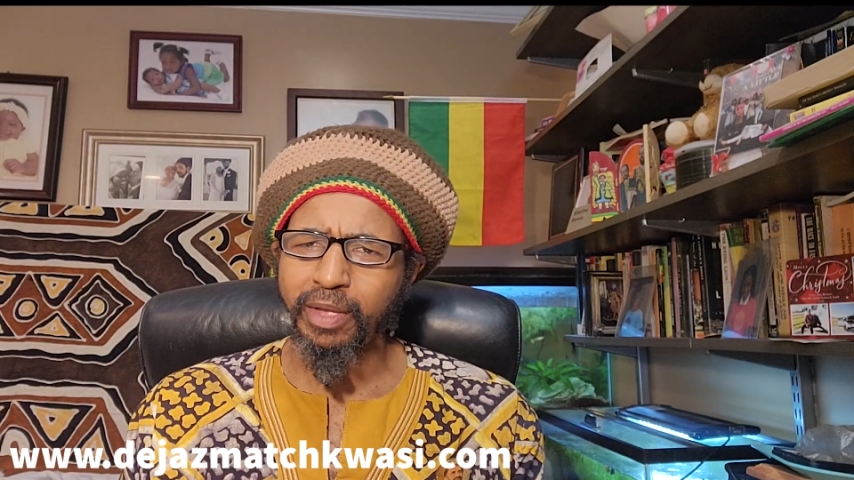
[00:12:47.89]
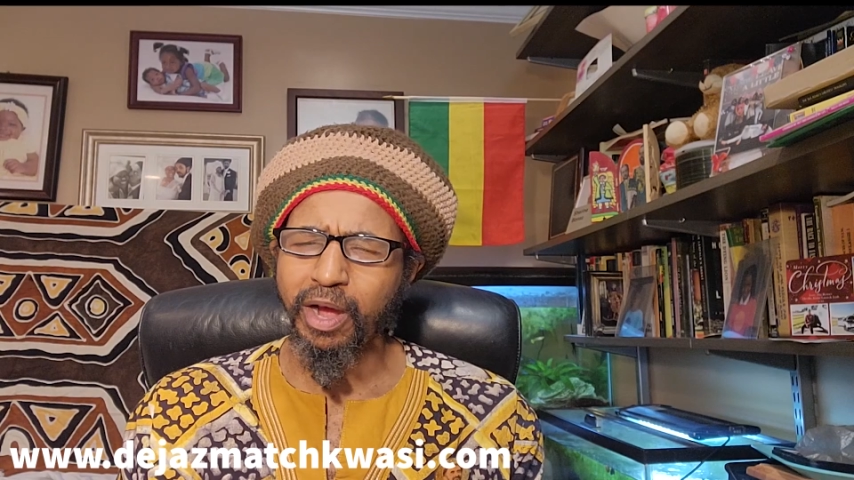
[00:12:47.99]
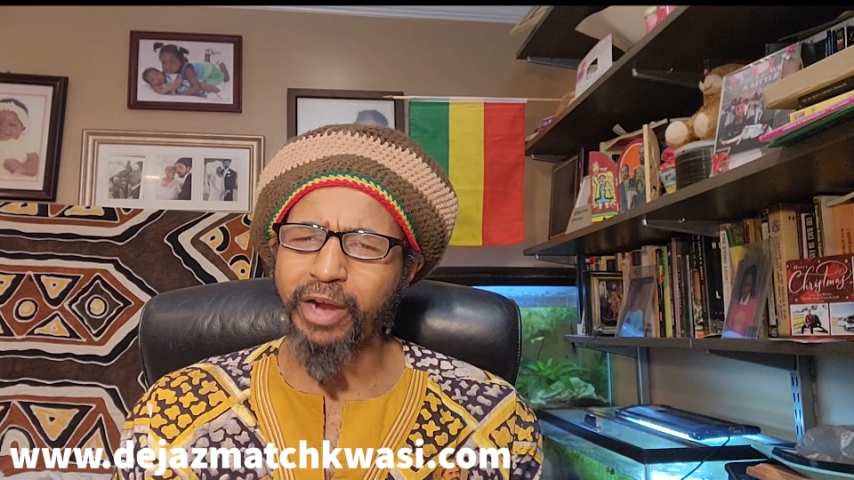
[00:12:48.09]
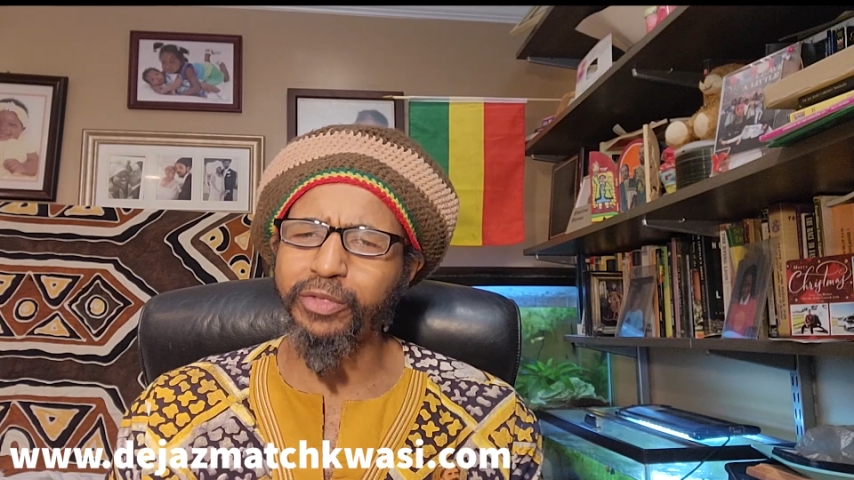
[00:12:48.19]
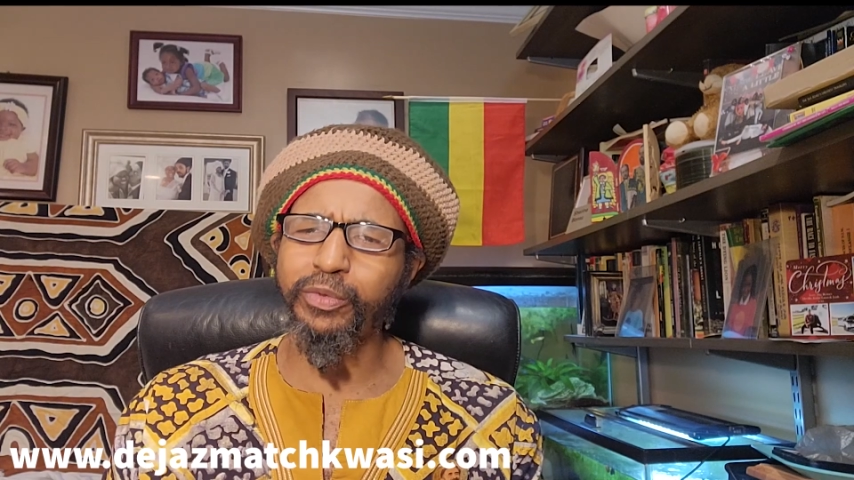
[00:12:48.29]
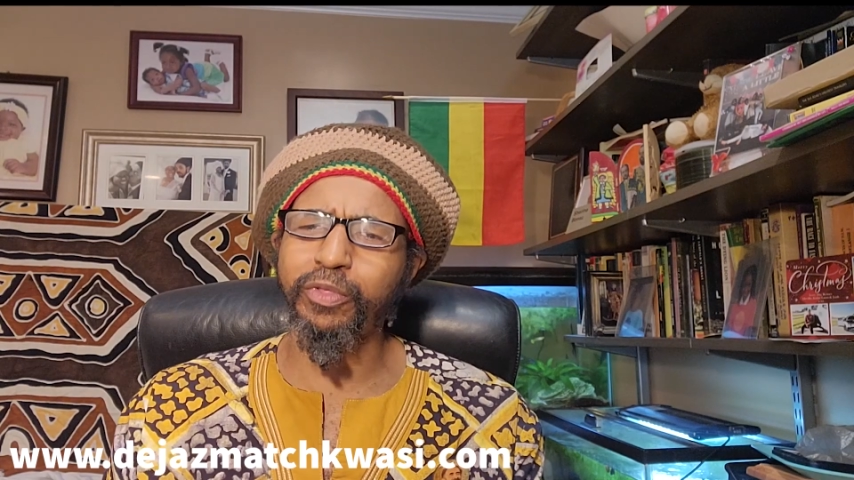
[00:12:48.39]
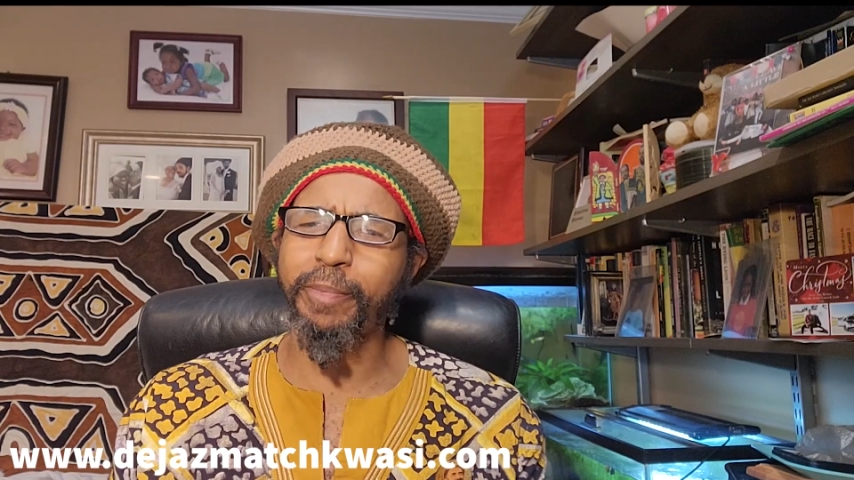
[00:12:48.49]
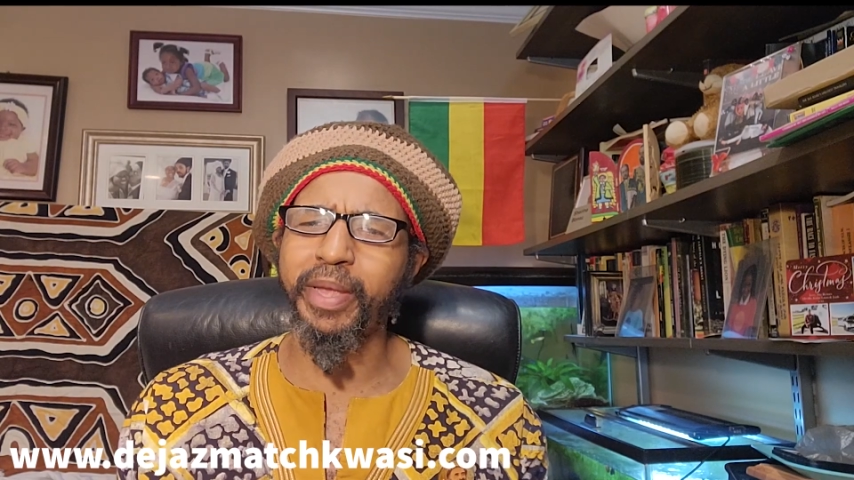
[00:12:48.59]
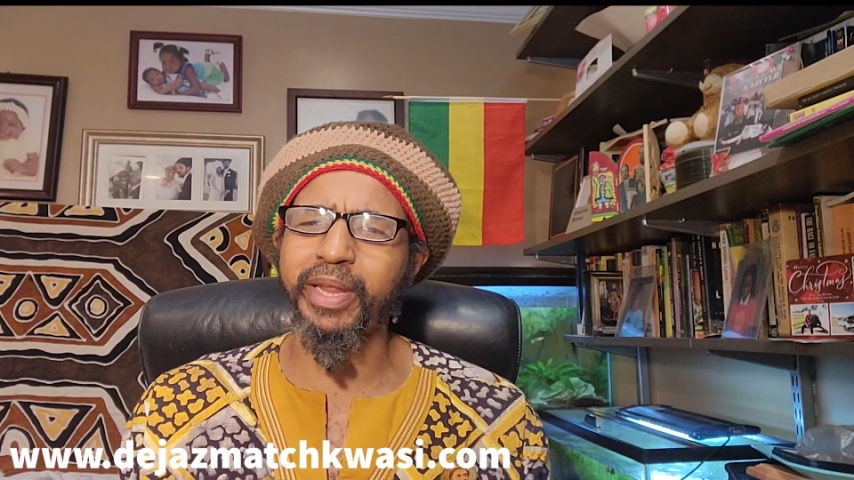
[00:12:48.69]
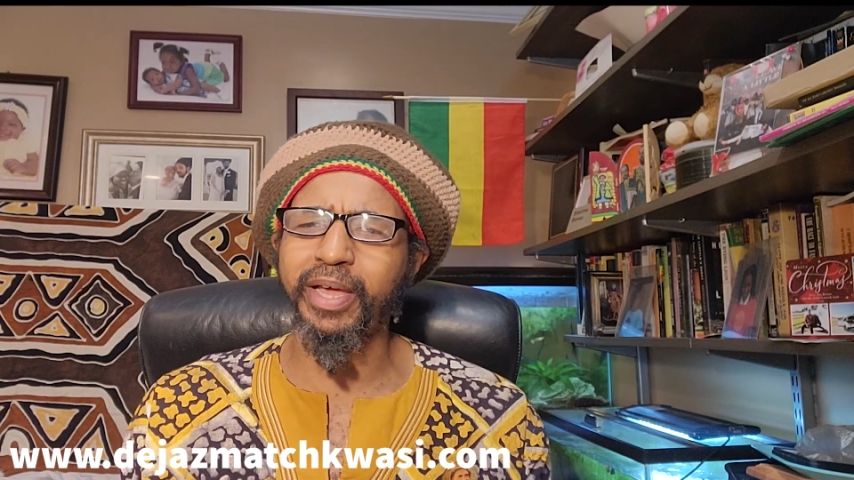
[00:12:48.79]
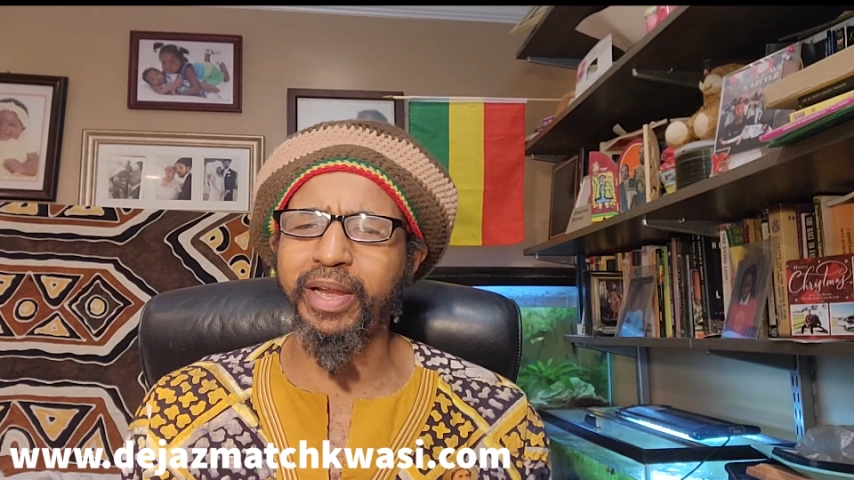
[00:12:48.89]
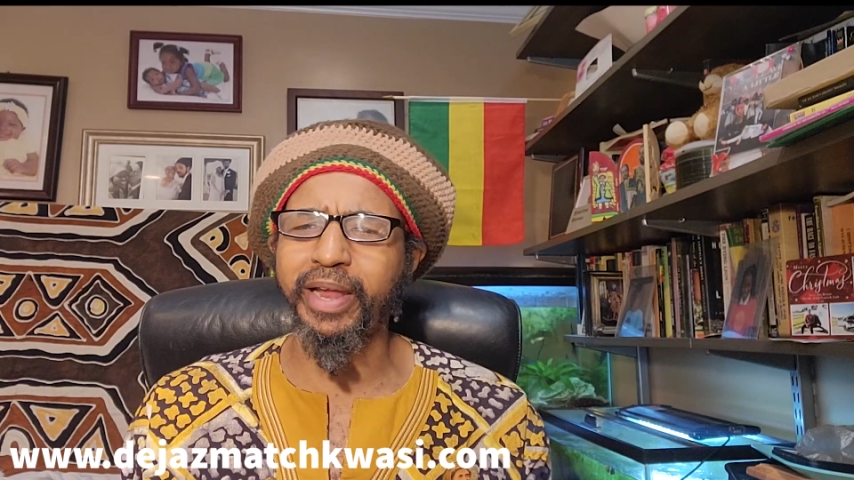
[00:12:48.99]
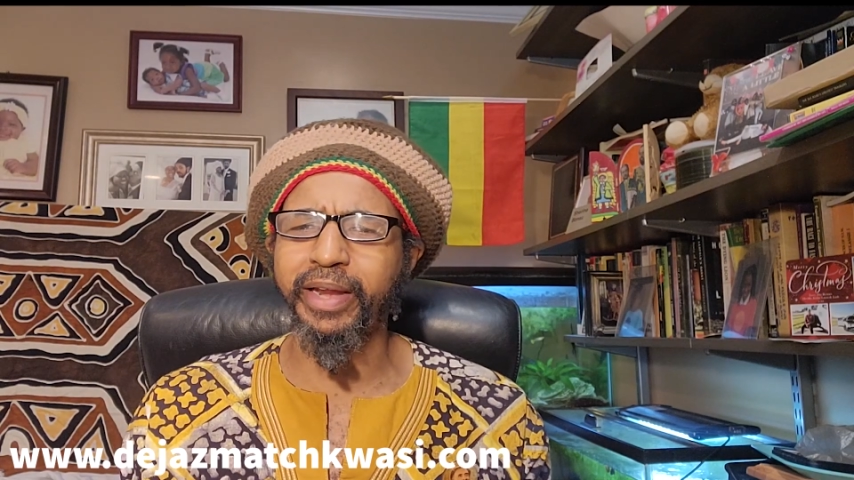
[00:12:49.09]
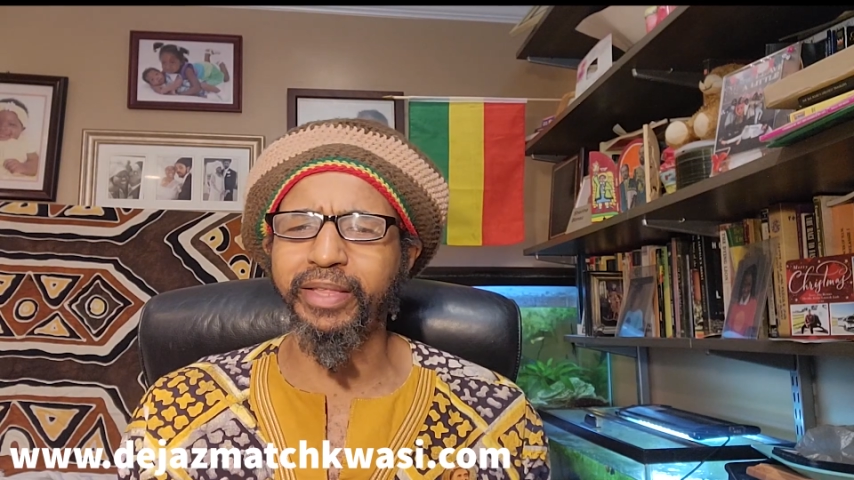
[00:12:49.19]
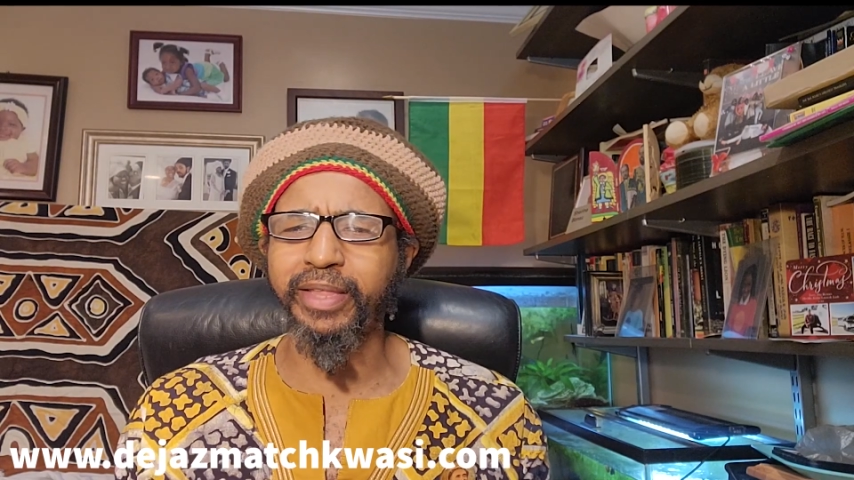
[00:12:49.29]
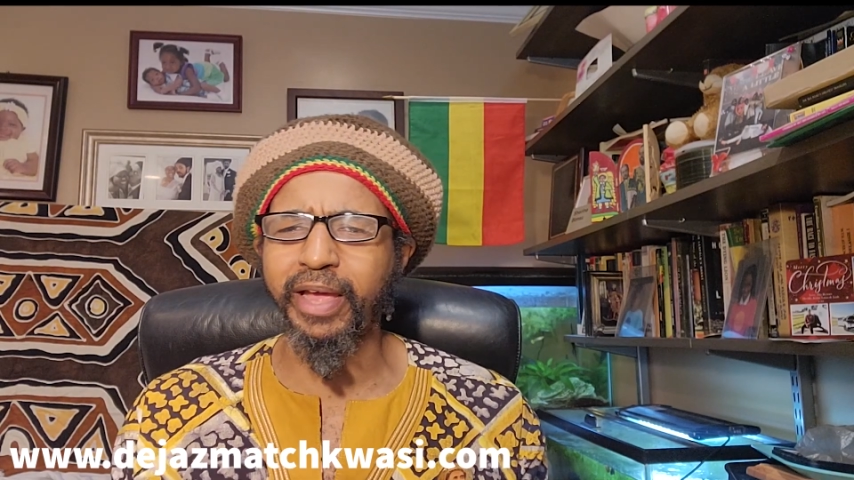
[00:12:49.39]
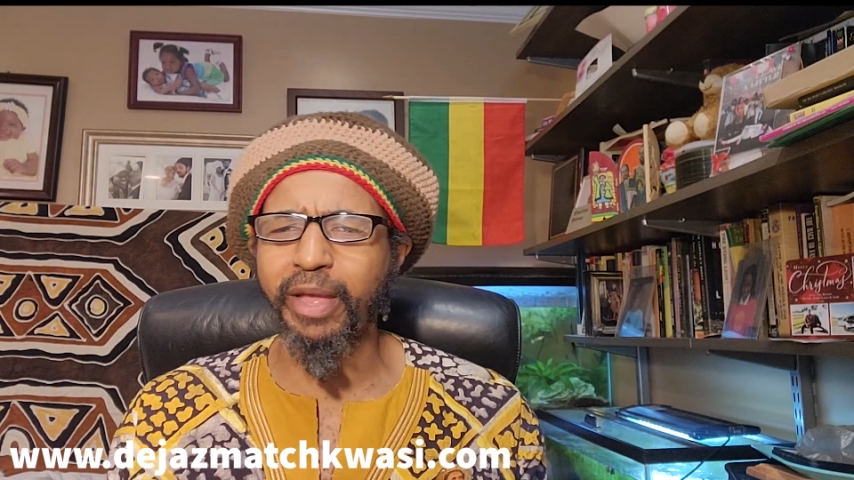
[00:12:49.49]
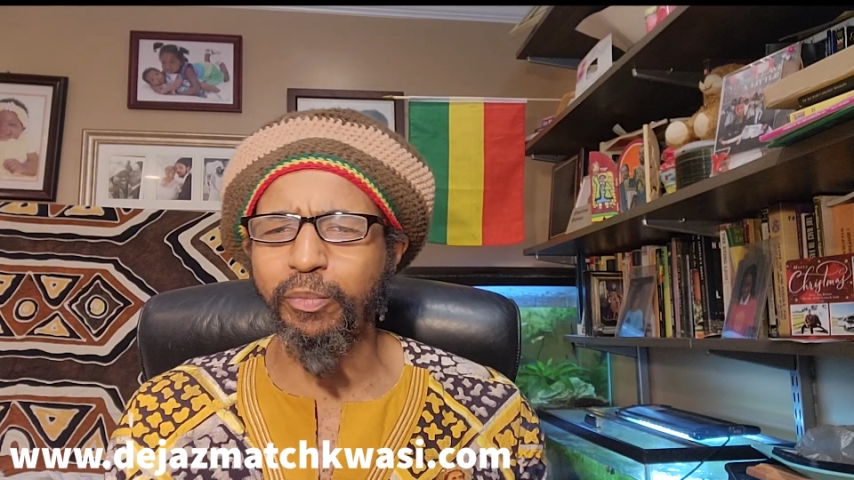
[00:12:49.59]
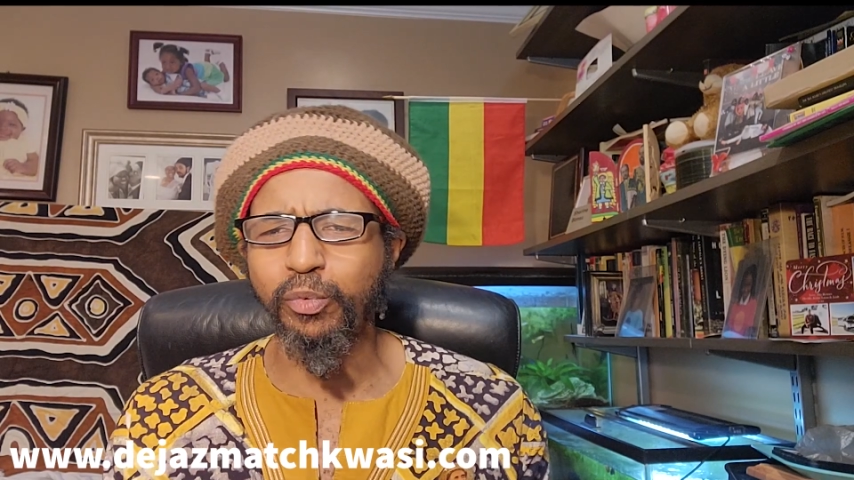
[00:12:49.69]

Are you spending a lot of time